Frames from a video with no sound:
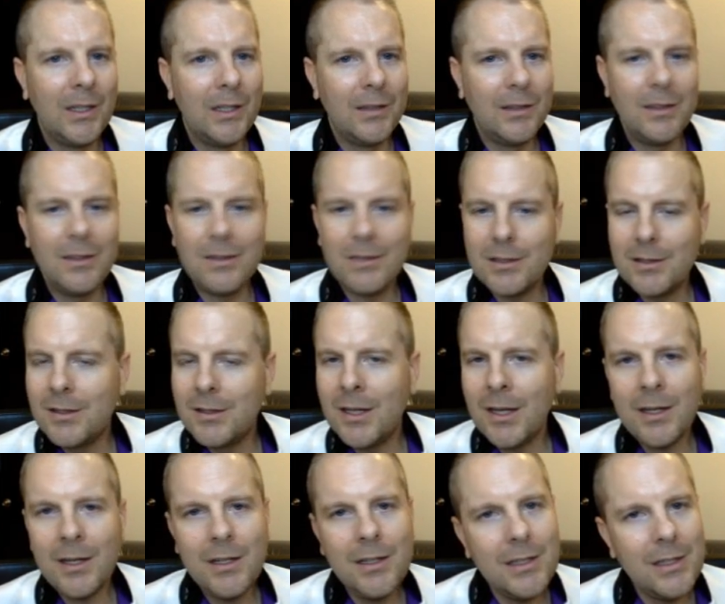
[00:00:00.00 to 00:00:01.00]
This is
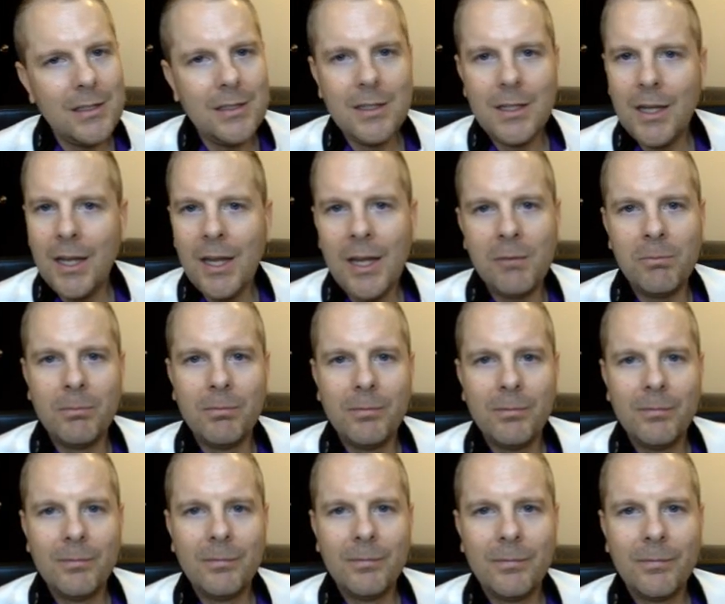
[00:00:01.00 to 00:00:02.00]
not an easy game,
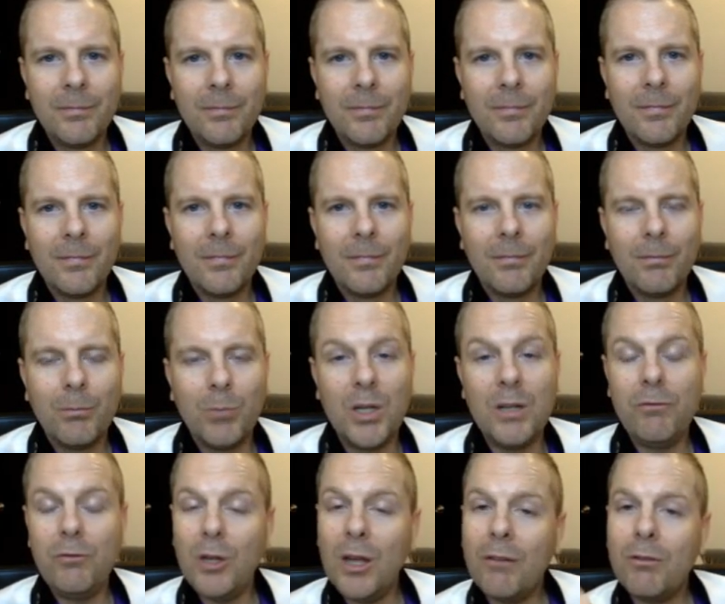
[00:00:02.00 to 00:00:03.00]
but
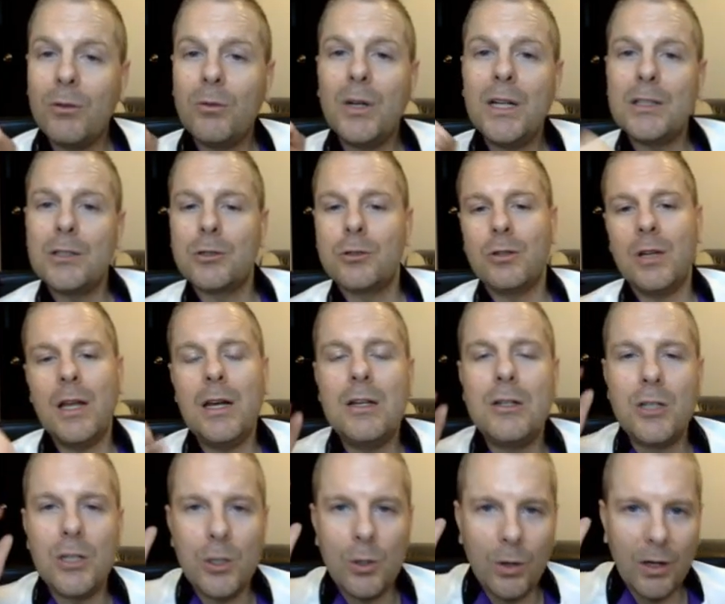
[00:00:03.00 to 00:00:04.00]
if you have the right
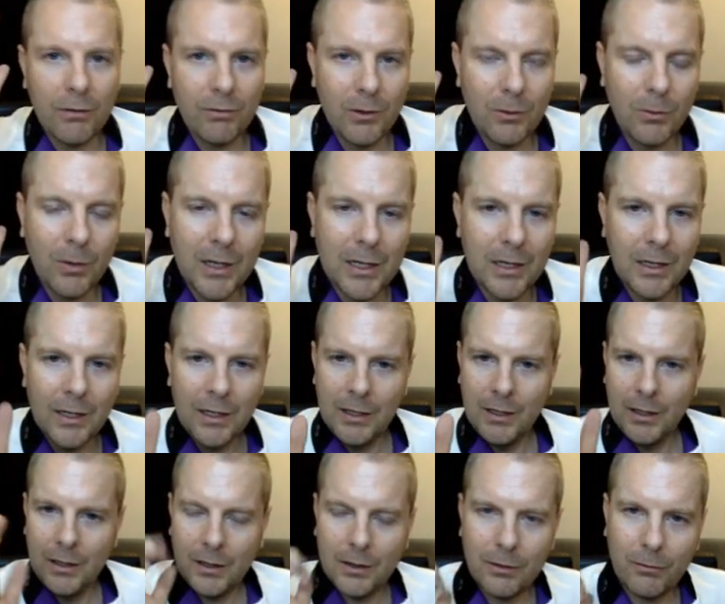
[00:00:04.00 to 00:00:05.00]
strategy, you have the right,
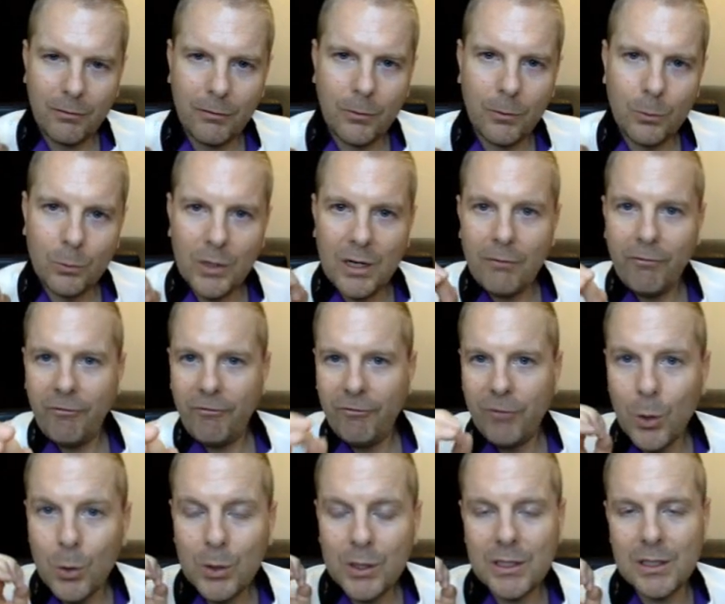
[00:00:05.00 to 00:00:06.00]
right
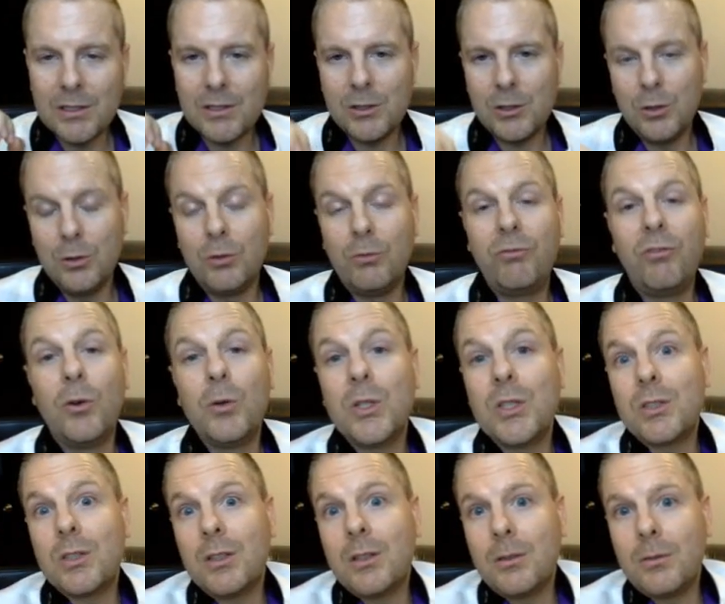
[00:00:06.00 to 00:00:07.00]
focus, you're
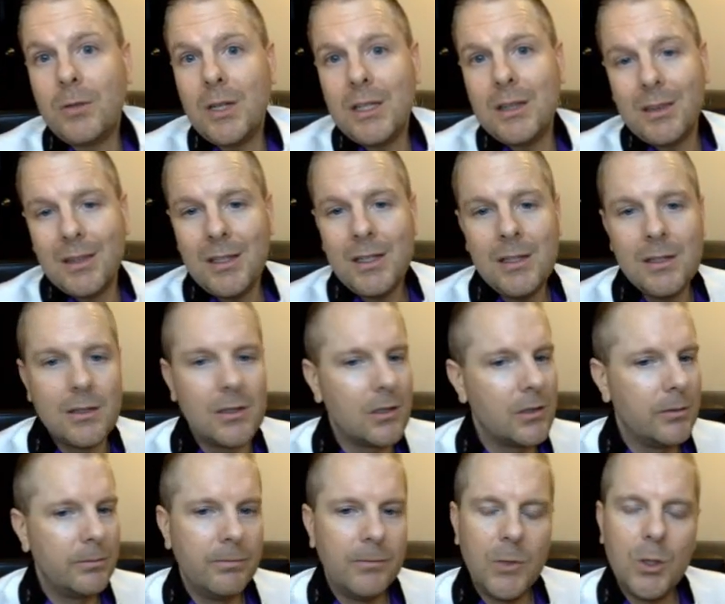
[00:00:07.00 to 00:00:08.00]
focused on the right things,
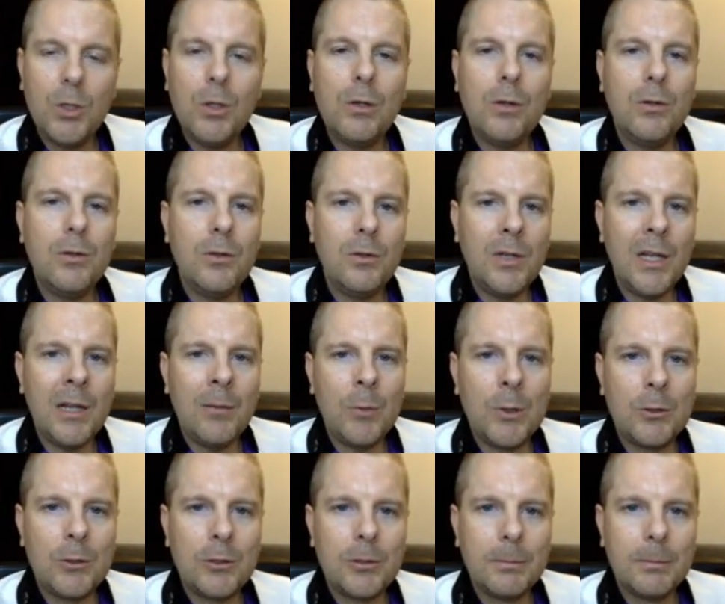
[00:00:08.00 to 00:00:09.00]
you could do
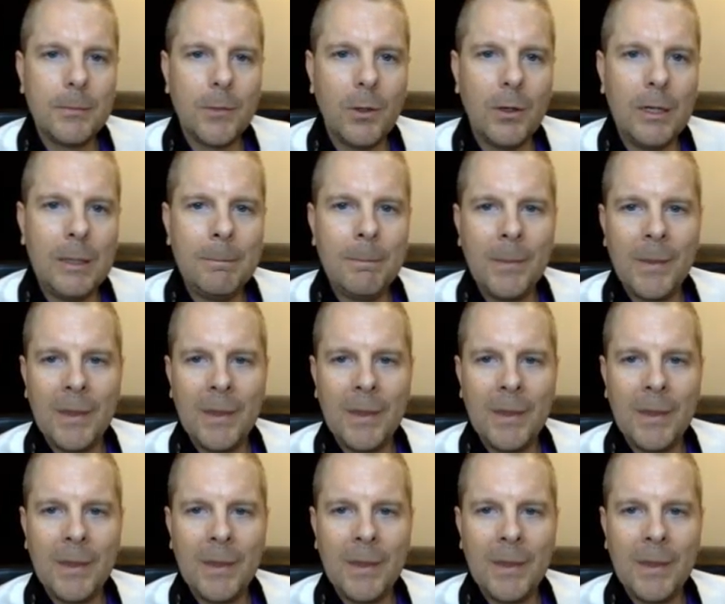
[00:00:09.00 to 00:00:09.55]
damage, right?